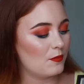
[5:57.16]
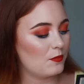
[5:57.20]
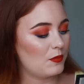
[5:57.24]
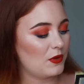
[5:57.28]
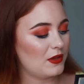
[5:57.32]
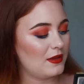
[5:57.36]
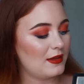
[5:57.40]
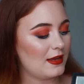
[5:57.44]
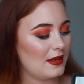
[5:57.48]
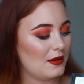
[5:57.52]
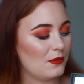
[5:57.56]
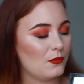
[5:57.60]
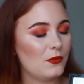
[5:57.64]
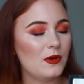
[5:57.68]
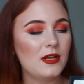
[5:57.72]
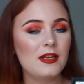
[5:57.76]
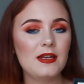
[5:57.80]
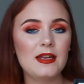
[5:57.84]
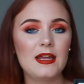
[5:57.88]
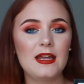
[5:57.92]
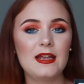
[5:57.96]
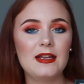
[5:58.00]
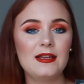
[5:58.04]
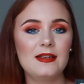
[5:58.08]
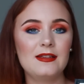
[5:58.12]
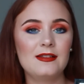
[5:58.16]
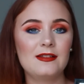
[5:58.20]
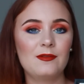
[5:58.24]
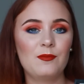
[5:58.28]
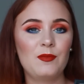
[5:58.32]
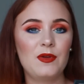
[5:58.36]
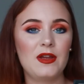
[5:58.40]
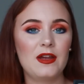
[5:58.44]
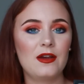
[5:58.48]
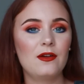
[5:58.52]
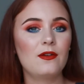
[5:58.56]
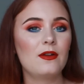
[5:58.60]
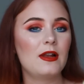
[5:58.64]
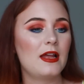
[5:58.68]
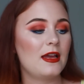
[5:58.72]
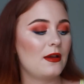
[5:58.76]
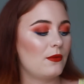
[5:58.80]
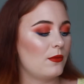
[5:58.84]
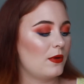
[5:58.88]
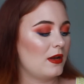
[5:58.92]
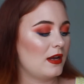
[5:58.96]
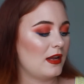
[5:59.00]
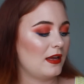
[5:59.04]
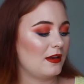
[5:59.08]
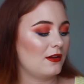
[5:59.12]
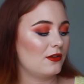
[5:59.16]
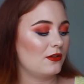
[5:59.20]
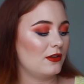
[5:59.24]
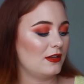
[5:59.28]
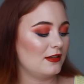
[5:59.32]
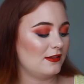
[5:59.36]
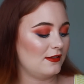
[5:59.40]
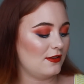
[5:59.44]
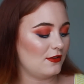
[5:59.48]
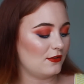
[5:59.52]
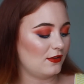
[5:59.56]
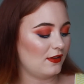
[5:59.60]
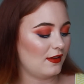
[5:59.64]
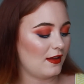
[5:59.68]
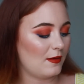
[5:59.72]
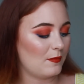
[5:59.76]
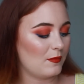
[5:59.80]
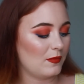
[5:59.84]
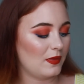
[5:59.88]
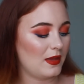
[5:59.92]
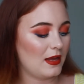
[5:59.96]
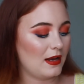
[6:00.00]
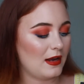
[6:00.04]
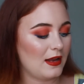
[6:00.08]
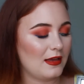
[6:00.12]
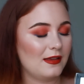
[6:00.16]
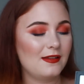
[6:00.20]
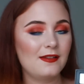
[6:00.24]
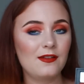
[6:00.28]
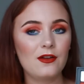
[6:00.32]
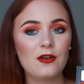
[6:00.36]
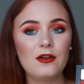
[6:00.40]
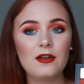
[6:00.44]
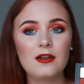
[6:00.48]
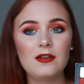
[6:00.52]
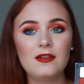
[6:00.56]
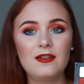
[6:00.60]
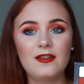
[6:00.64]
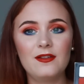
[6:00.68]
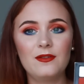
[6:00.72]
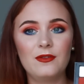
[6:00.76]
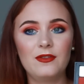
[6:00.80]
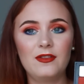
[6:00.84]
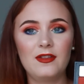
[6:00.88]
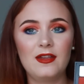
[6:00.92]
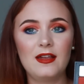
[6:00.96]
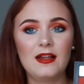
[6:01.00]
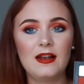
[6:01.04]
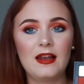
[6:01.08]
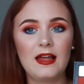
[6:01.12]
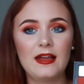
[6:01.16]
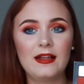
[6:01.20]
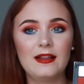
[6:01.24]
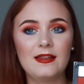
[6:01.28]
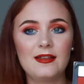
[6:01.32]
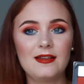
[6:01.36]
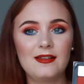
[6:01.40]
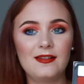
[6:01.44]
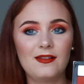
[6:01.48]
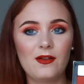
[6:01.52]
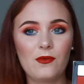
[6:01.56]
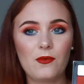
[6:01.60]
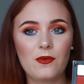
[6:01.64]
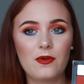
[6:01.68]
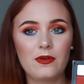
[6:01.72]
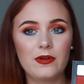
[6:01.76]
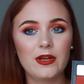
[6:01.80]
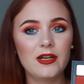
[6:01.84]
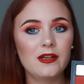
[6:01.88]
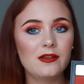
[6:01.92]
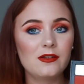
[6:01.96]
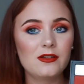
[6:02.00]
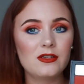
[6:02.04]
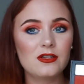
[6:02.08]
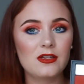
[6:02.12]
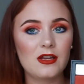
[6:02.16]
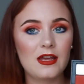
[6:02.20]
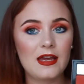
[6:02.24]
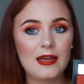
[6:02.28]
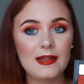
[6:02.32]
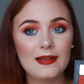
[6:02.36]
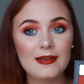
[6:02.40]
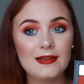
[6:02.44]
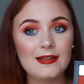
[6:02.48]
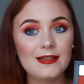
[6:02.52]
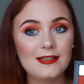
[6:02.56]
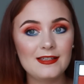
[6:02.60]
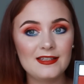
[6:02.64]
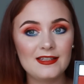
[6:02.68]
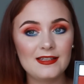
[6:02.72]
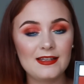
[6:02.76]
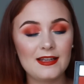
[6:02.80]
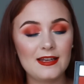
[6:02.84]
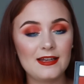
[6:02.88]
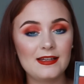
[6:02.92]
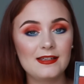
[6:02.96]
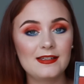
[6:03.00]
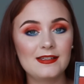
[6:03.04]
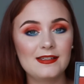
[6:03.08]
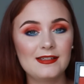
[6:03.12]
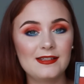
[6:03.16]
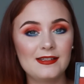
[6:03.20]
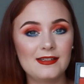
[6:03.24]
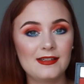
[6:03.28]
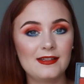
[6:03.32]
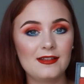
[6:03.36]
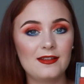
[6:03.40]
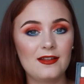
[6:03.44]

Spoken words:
But then when they disappeared, like when I couldn't use them, then I started using like this orange, and this is